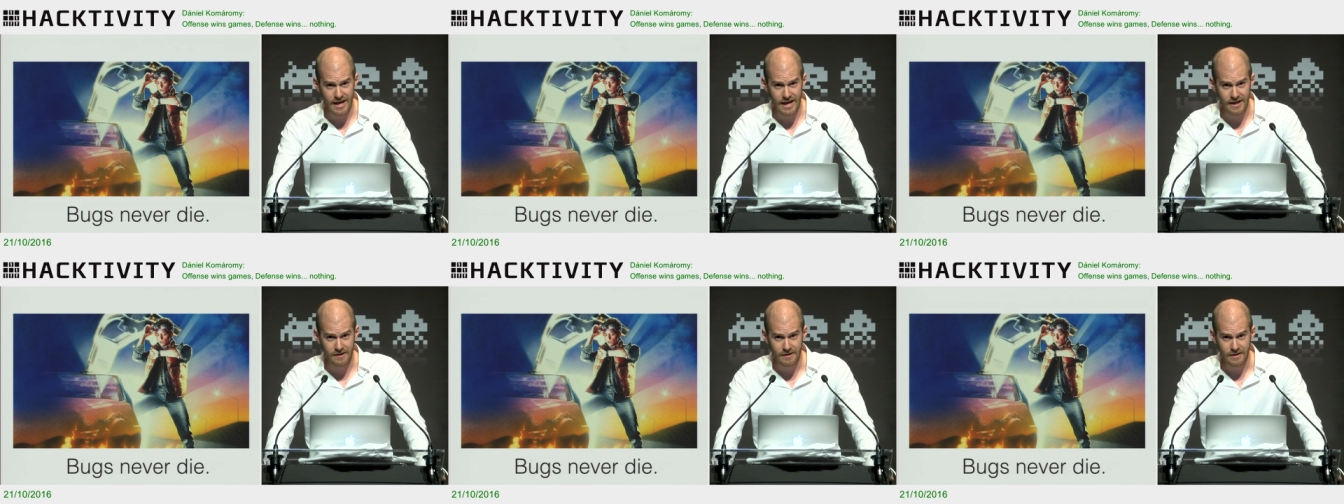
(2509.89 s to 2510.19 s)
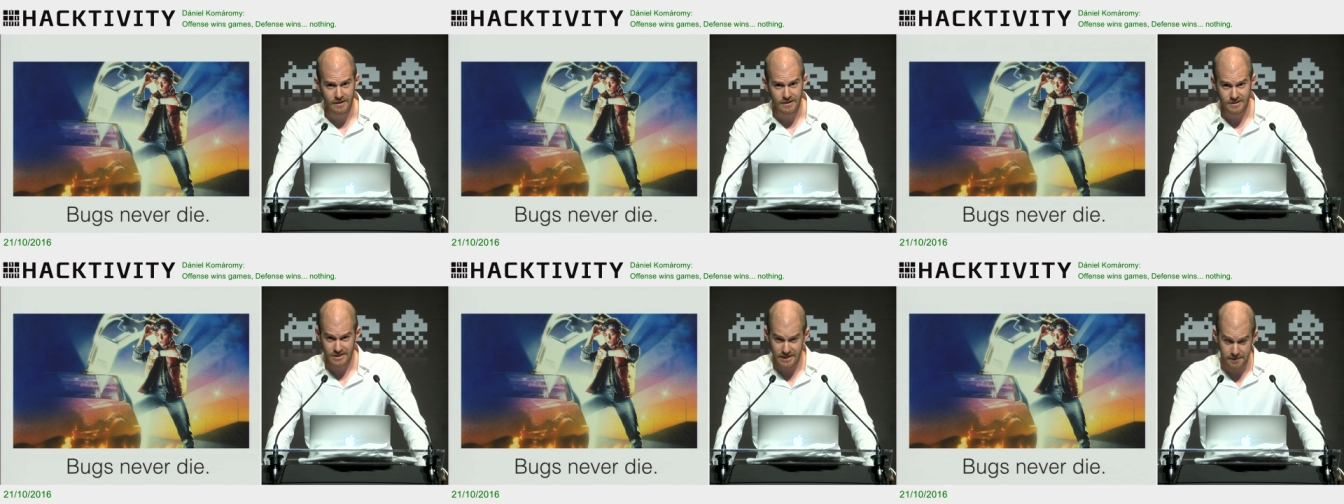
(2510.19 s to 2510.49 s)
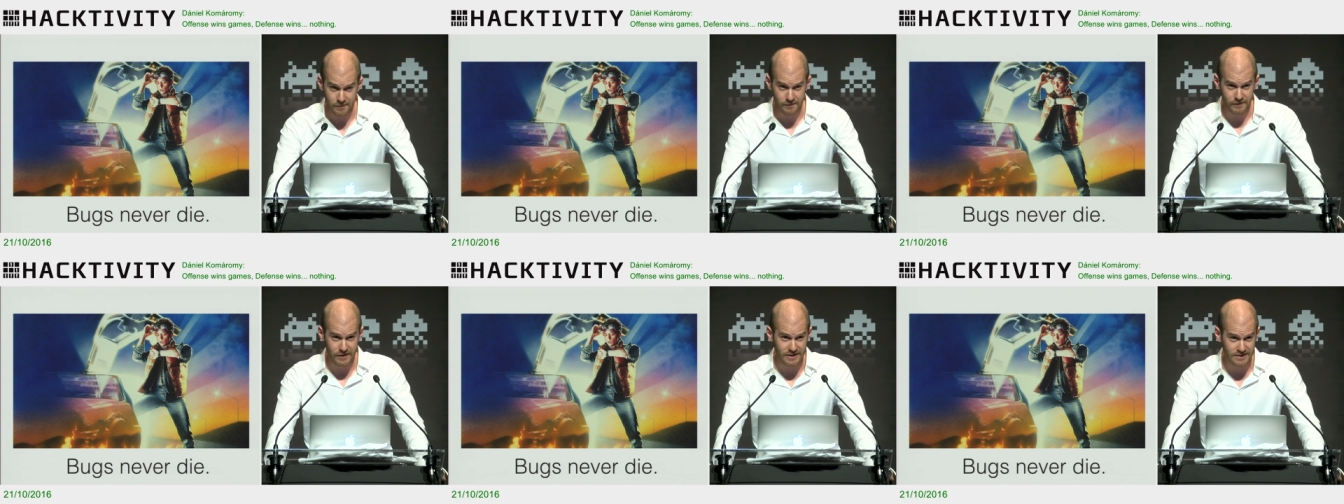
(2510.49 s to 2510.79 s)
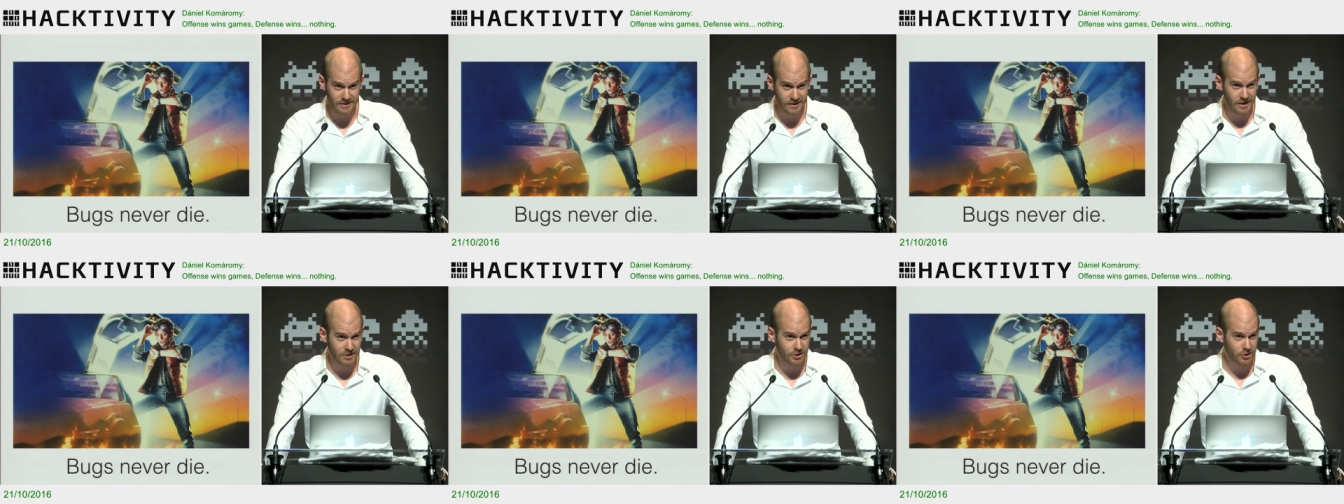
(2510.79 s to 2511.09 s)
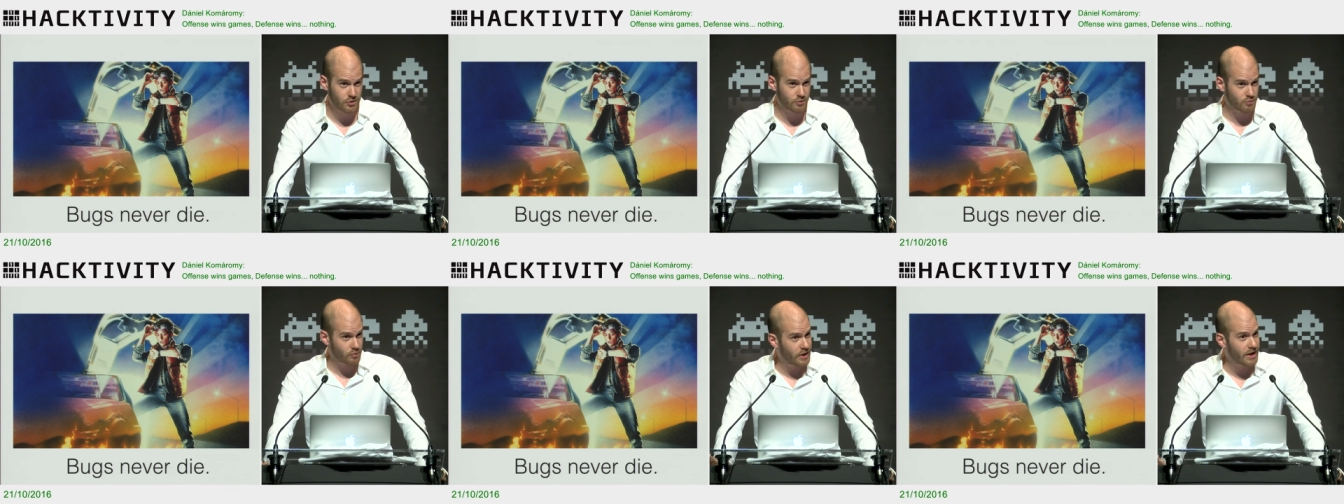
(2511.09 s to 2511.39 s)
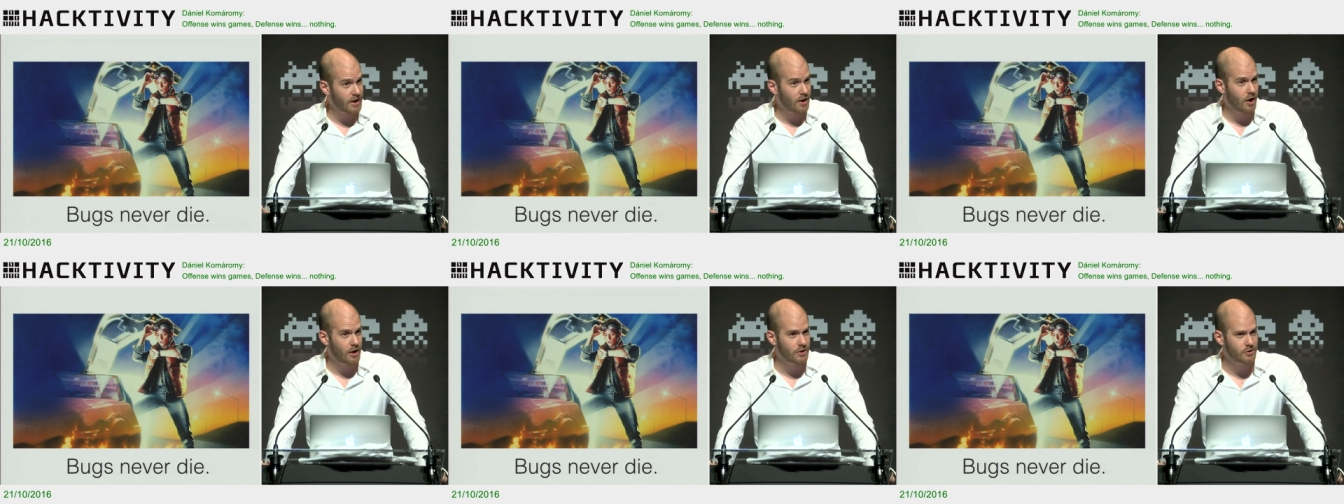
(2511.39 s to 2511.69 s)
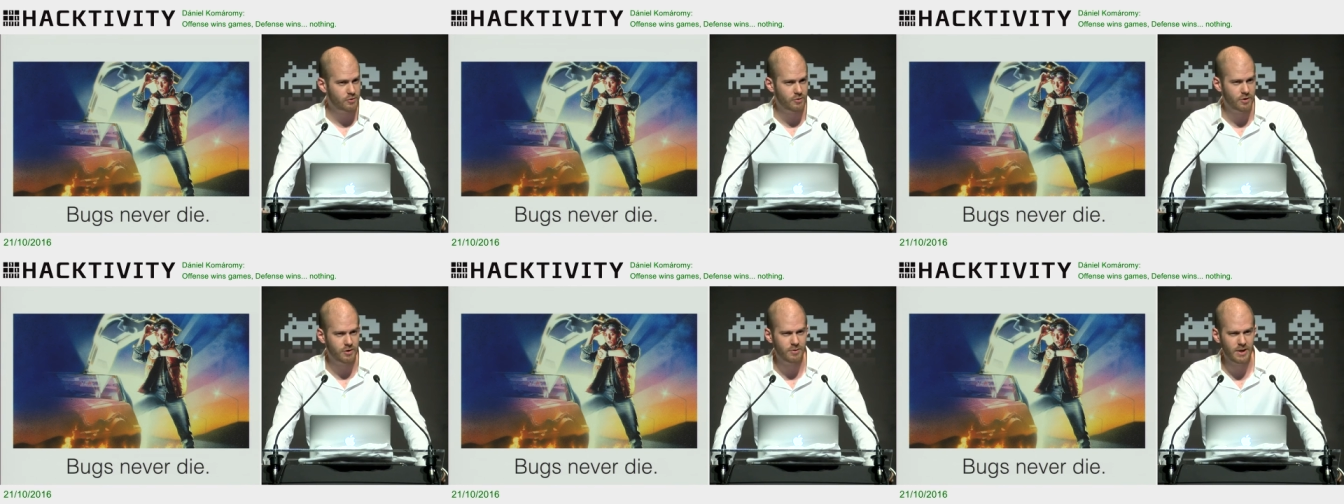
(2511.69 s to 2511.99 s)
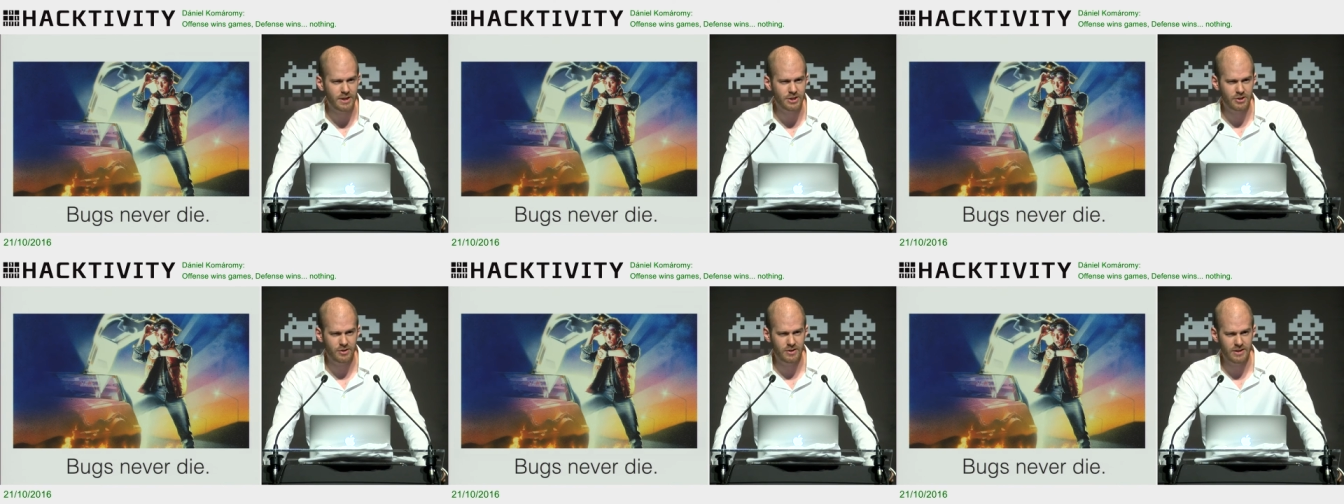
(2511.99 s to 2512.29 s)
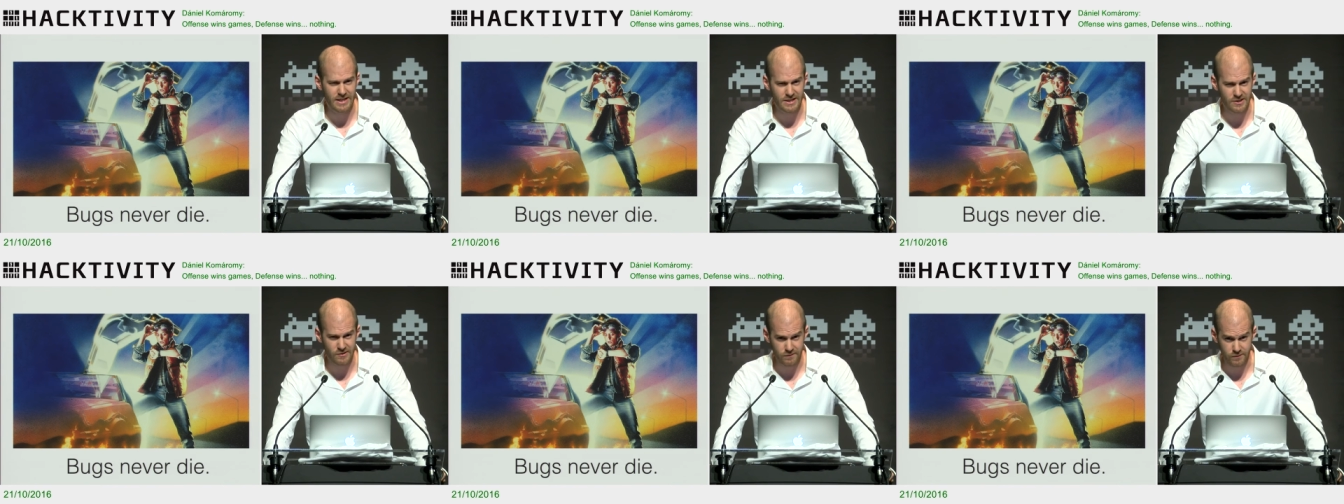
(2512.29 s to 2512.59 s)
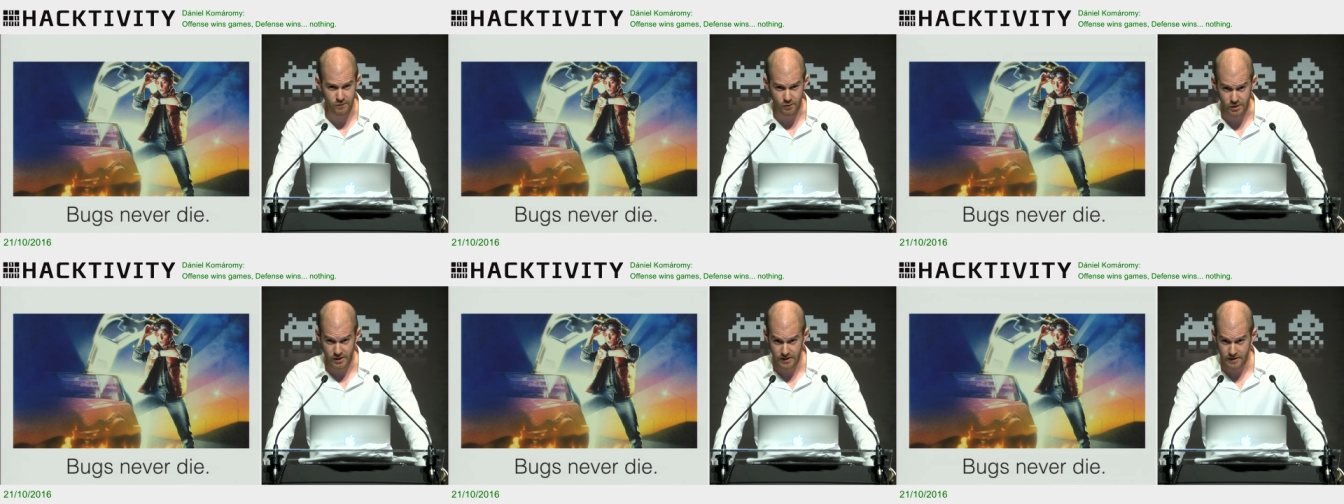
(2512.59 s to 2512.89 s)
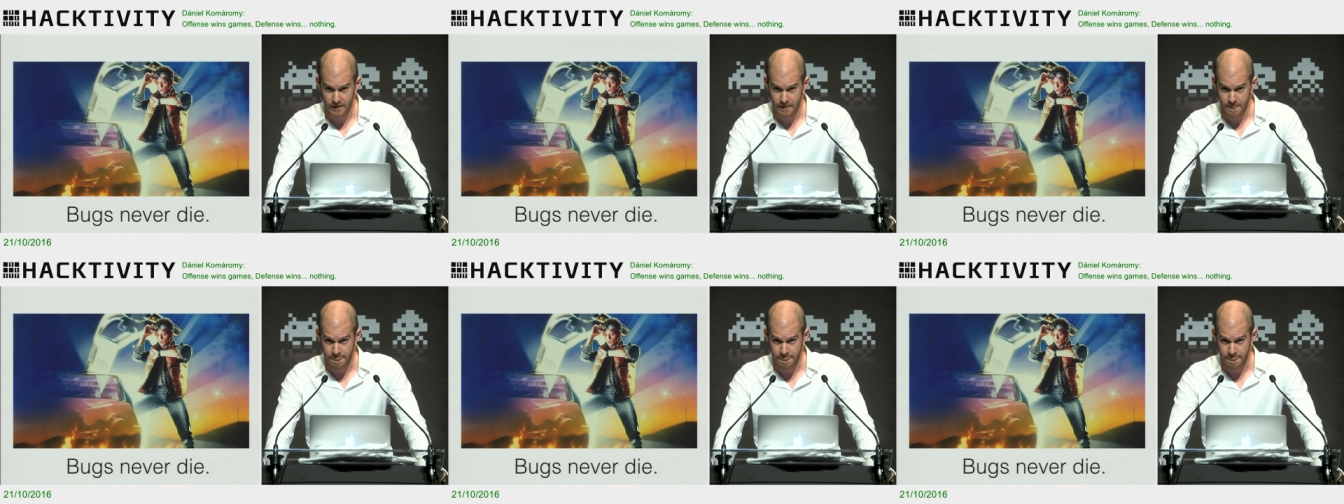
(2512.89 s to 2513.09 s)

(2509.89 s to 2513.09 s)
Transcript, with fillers: and some of these are actually really hard to regression test for,